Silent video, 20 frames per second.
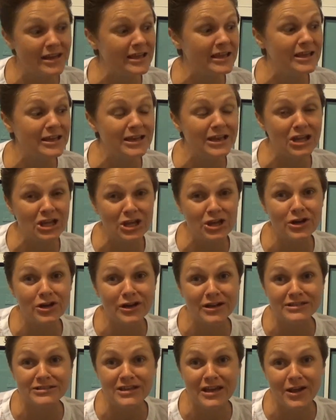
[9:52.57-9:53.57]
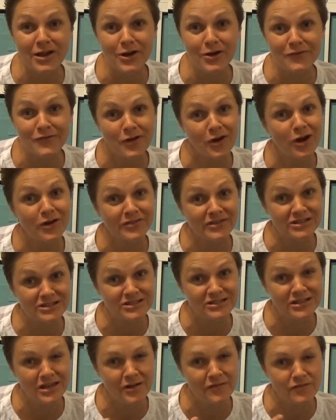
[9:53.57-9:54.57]
in here and take over on this
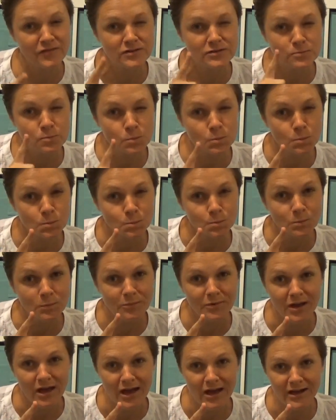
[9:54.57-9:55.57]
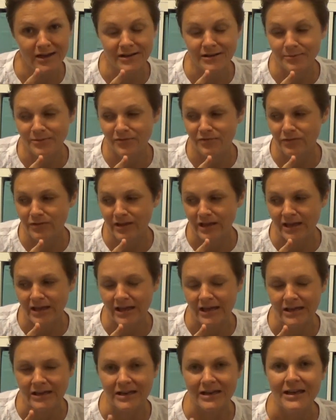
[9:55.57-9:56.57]
stuff. I'm going to hide it before they
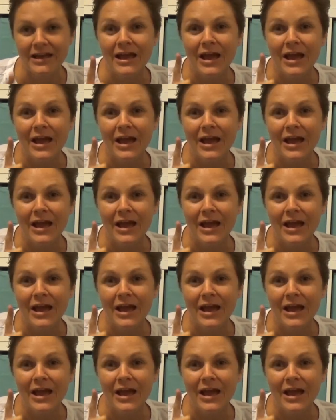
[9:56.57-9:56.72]
can.